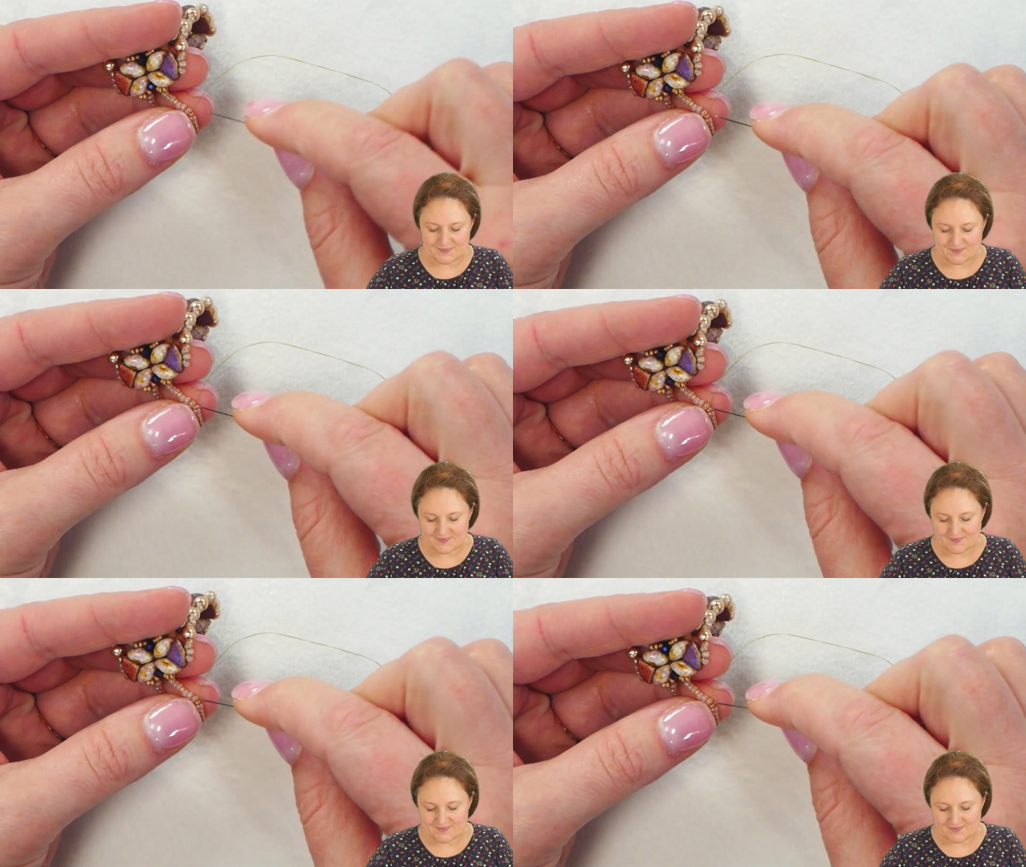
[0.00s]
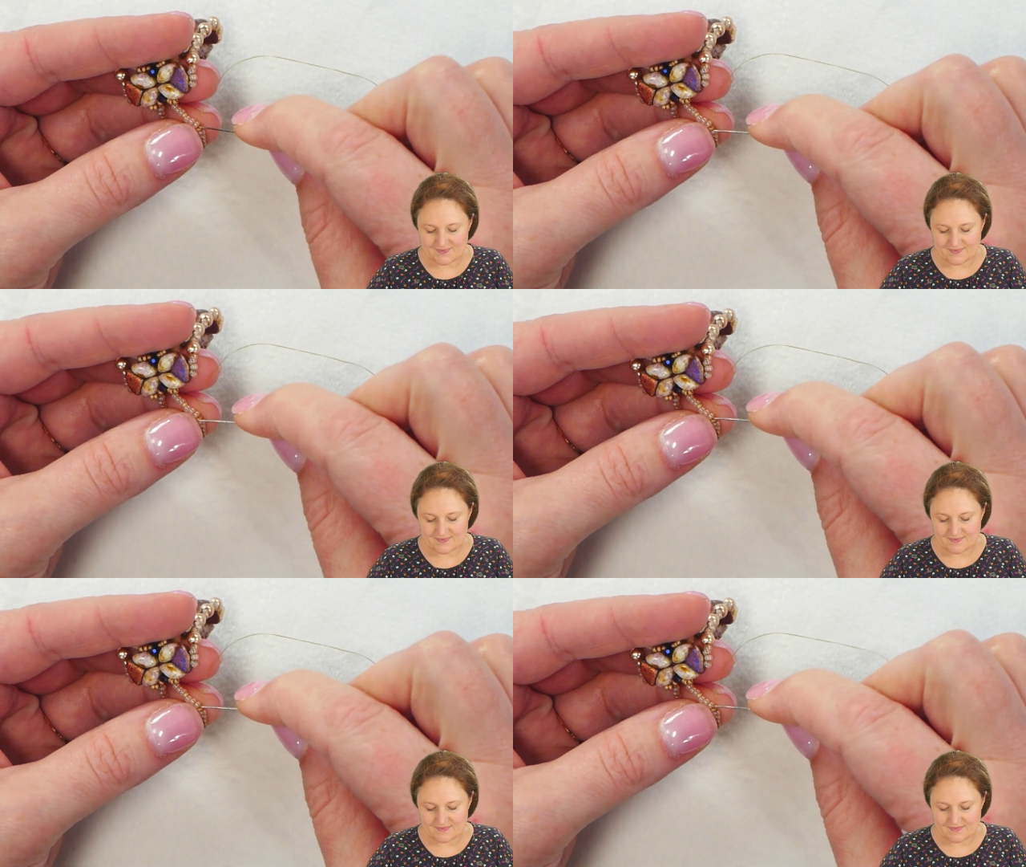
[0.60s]

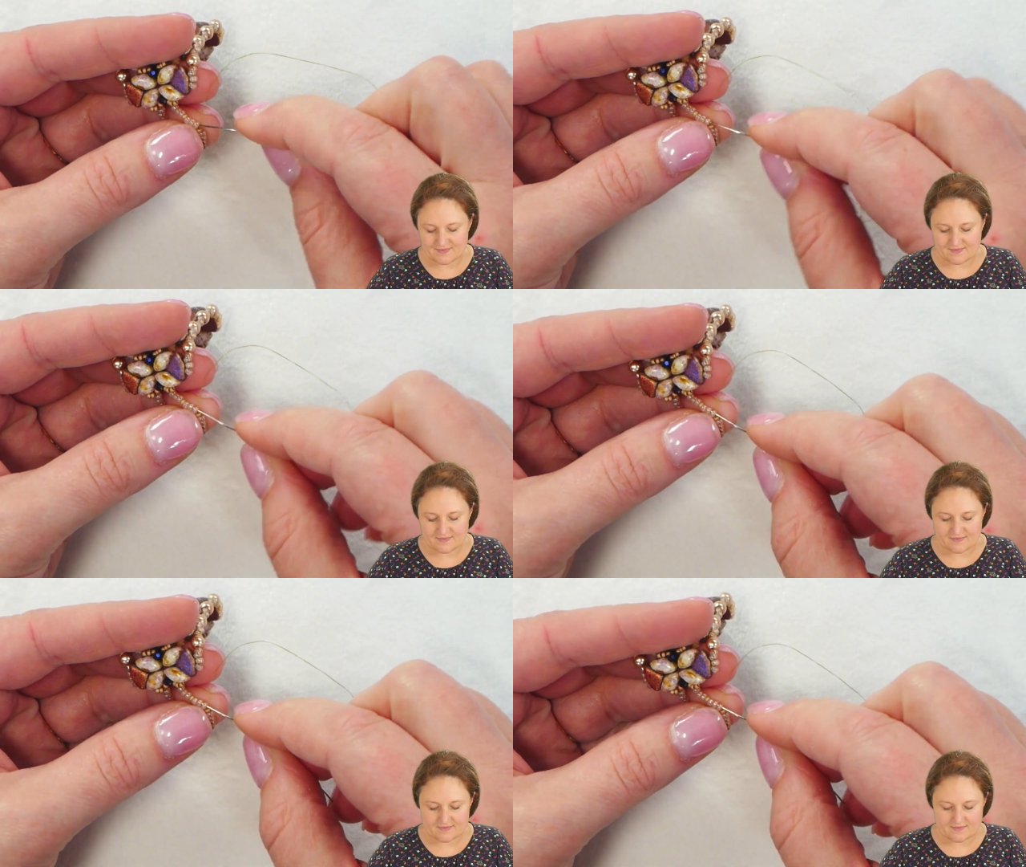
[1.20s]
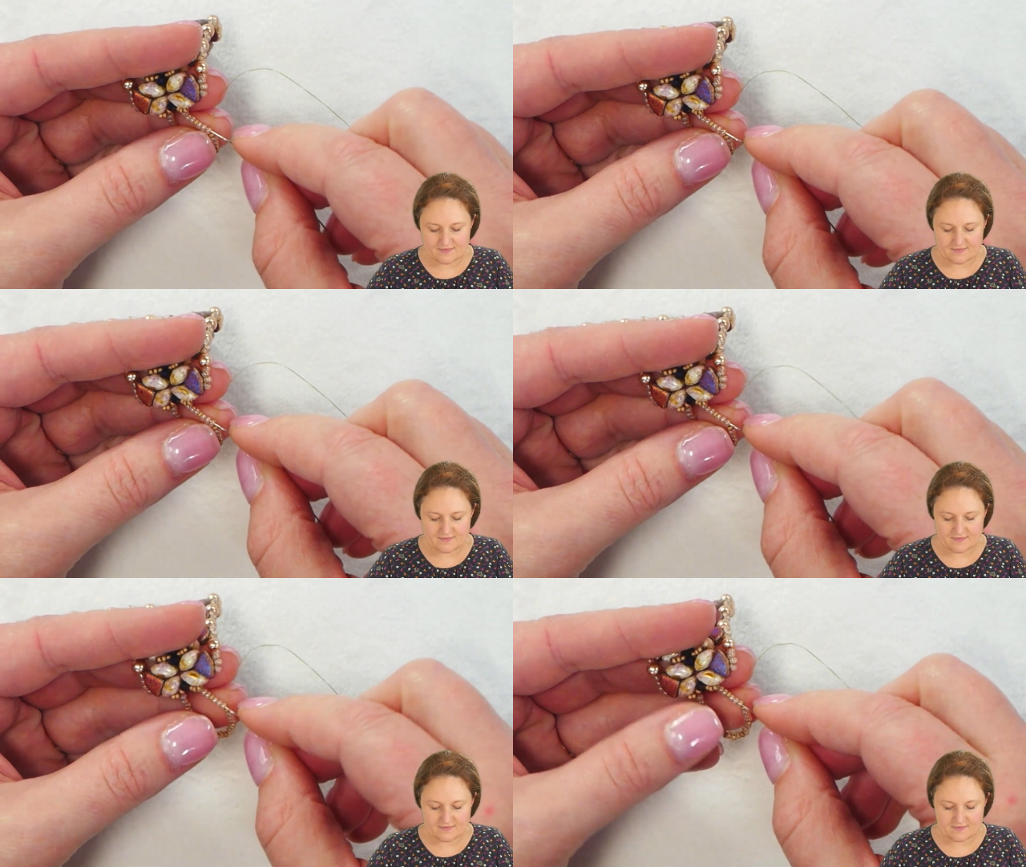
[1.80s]

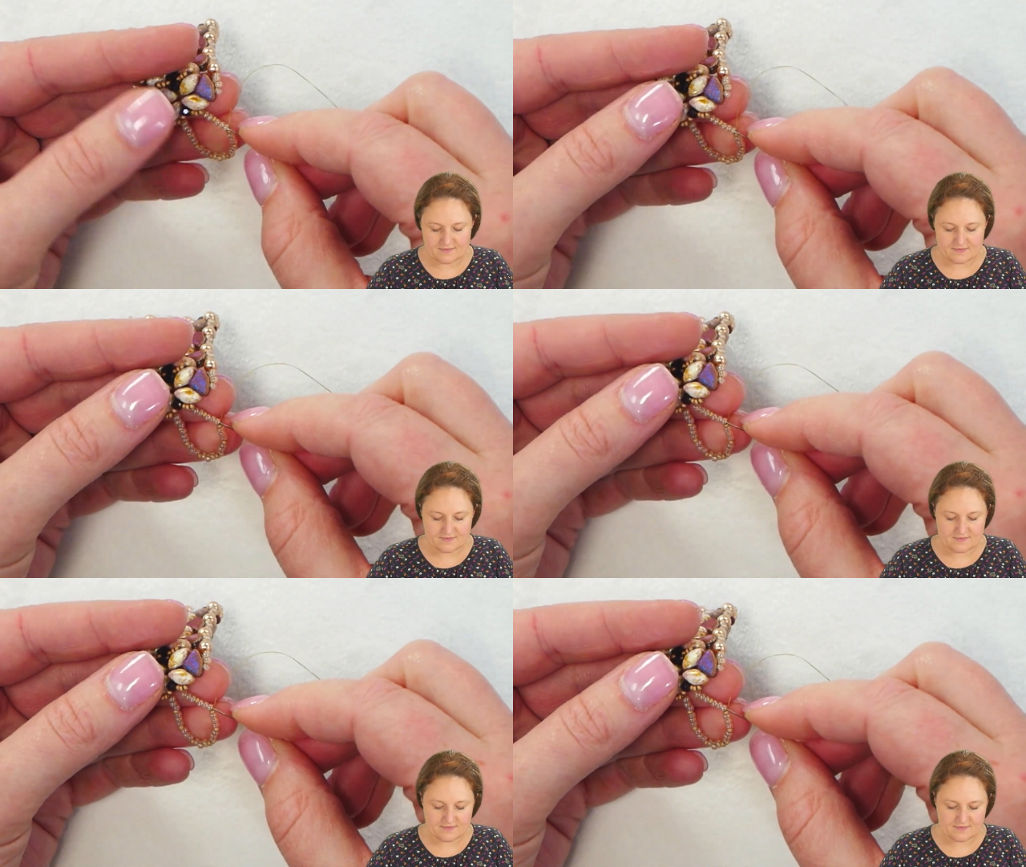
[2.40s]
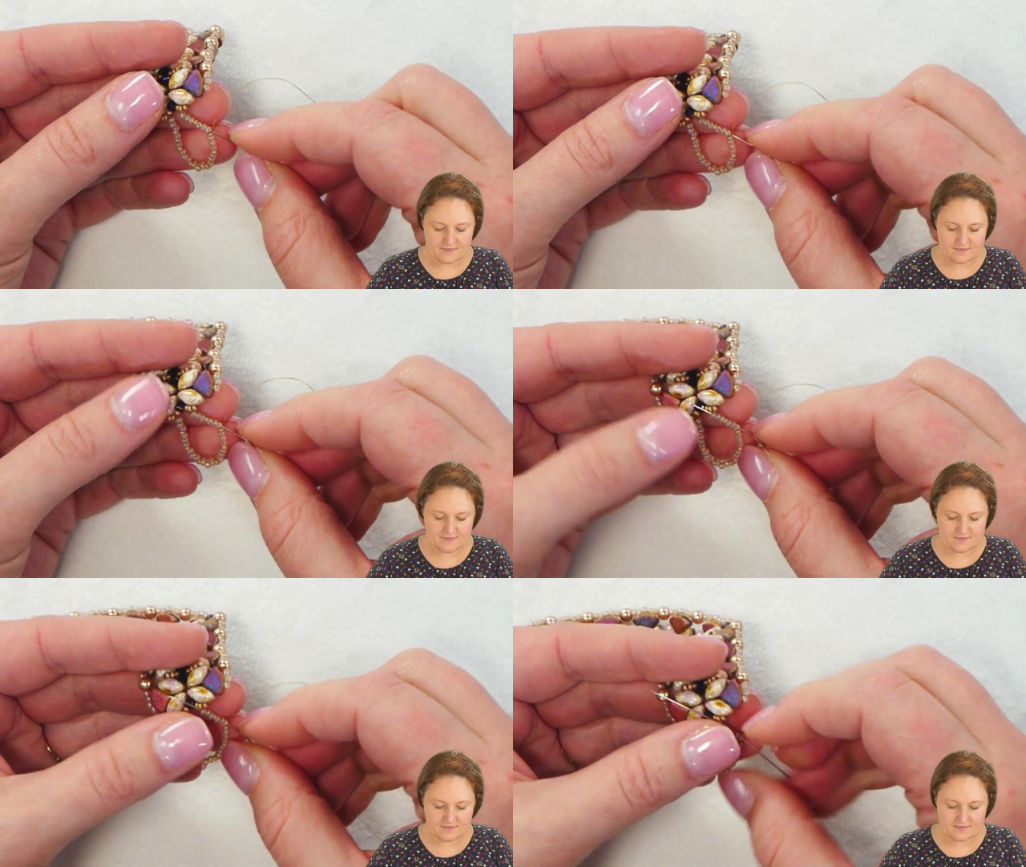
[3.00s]

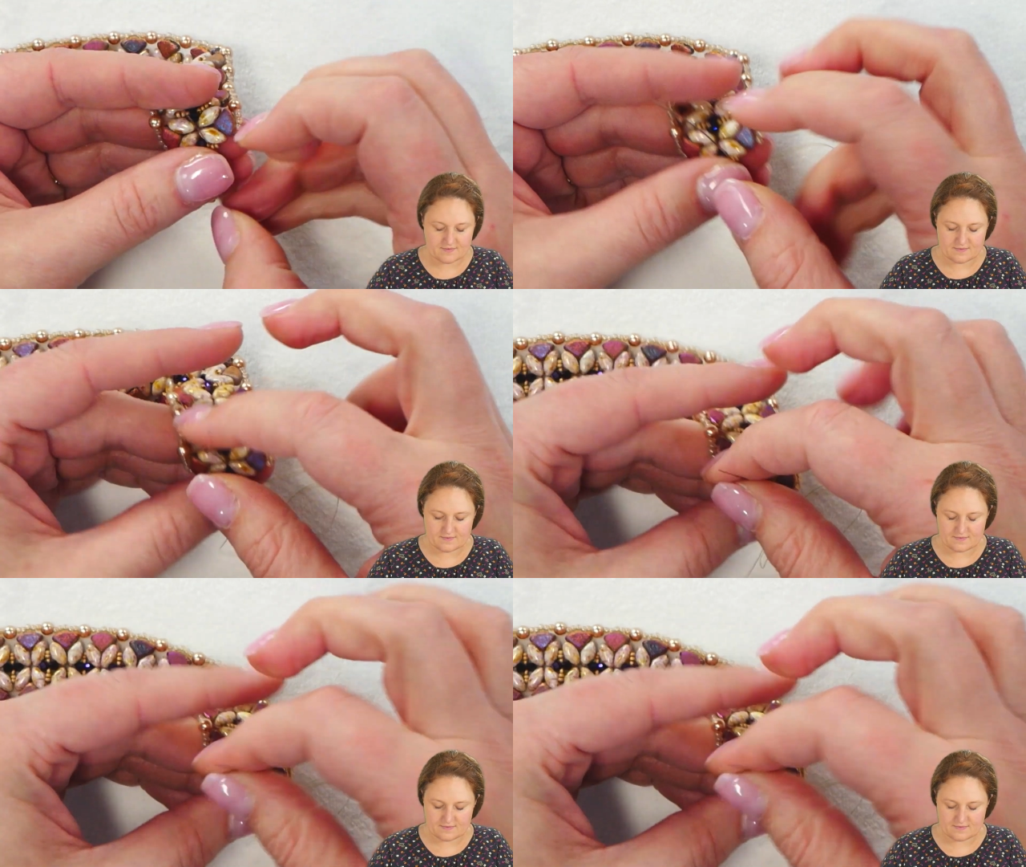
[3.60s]
(silence)